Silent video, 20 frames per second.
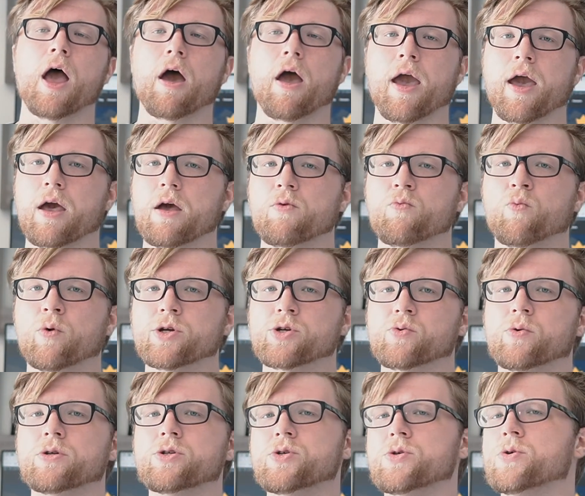and
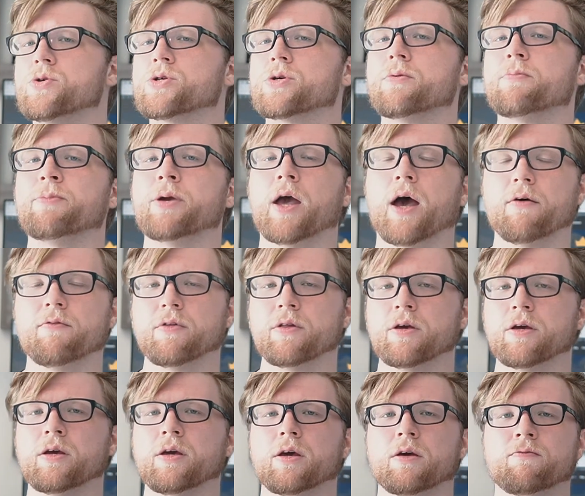which ones you should be
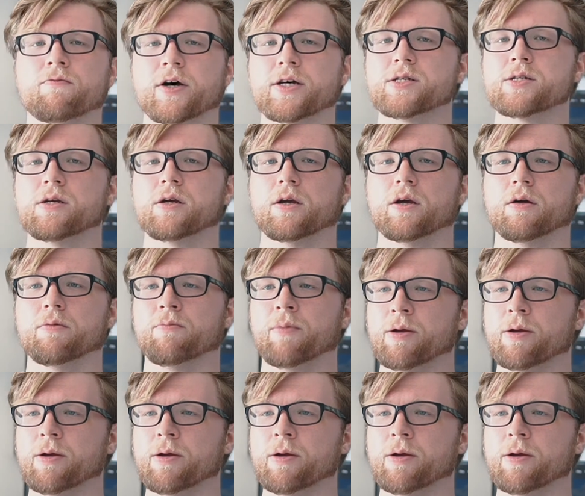heavily investing in.